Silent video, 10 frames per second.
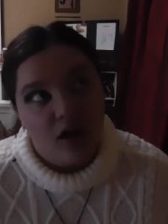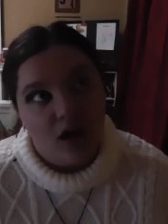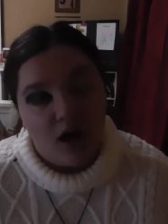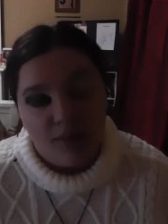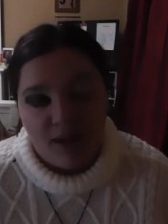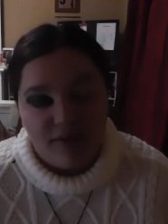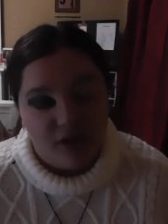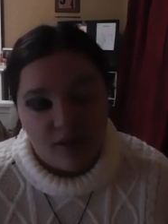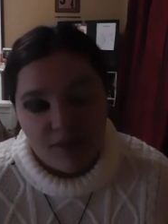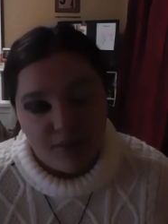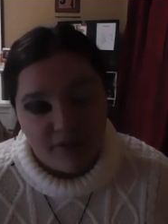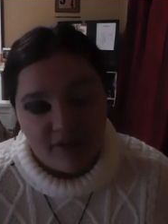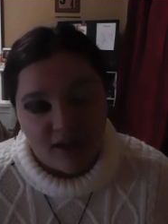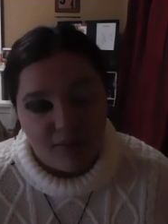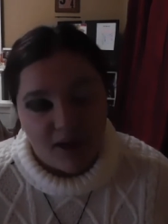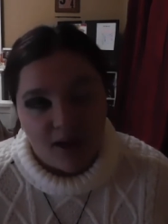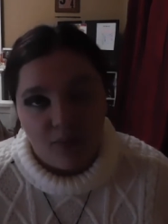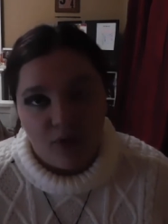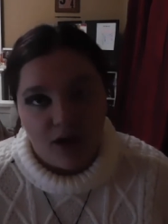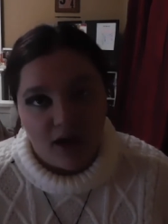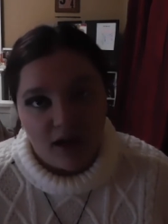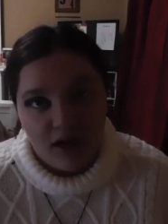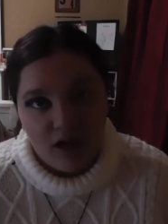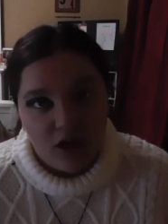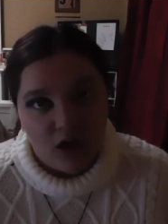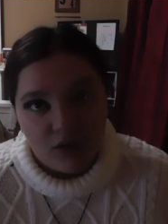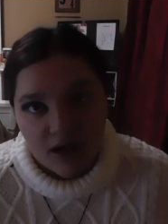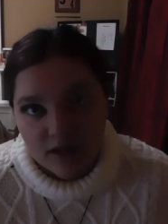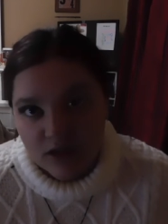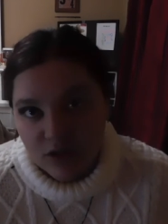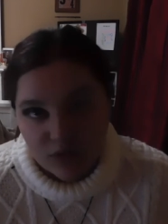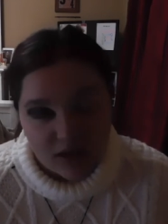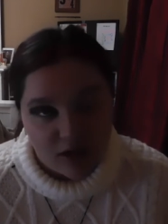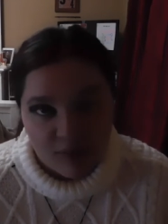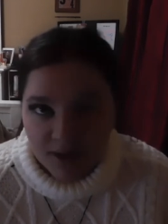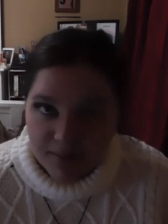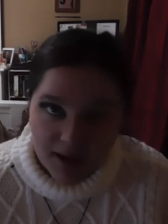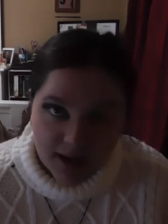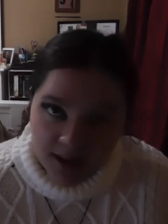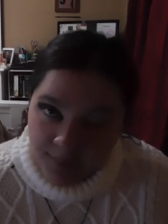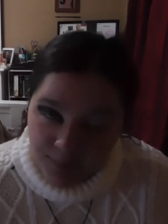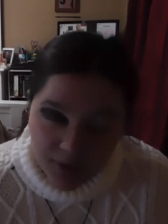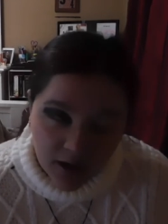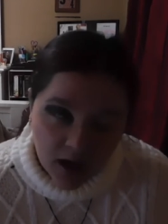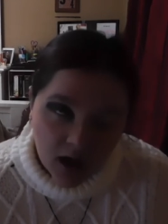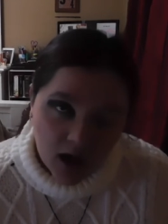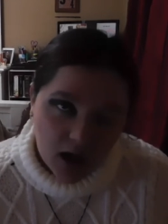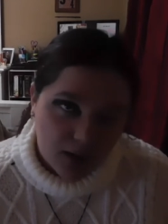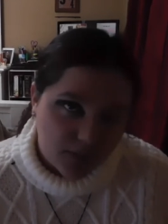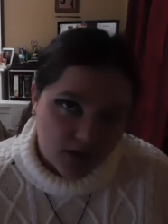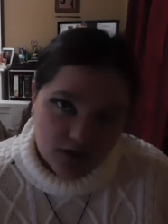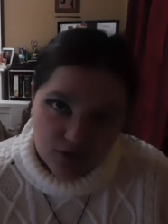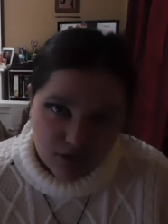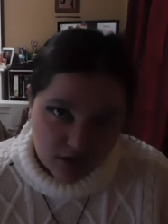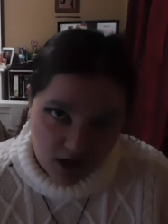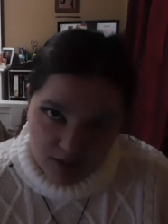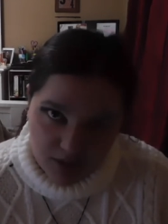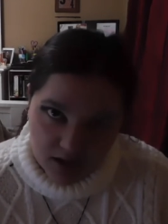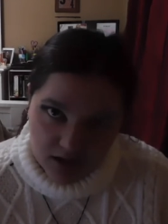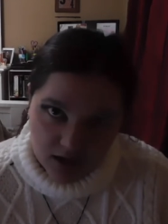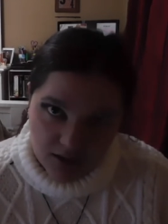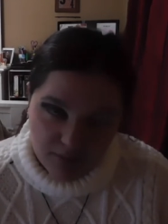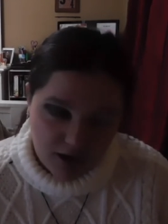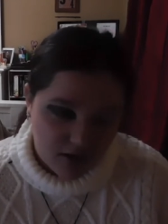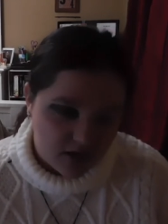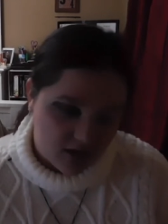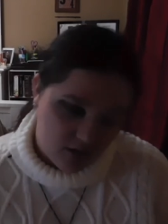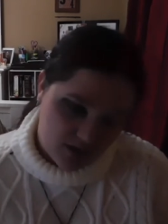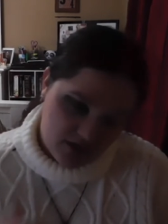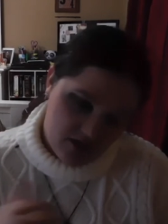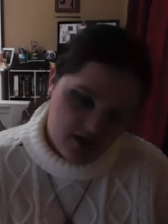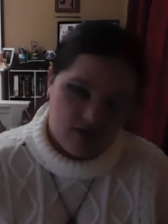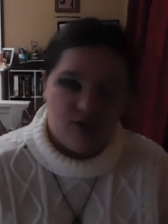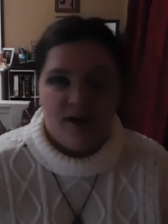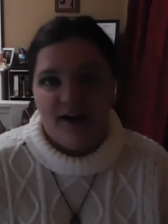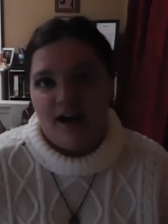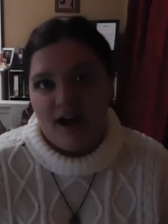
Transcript: I'm never gonna be perfect at makeup. When I know how to do a little bit of makeup, I'm gonna do side by side comparisons with this right now.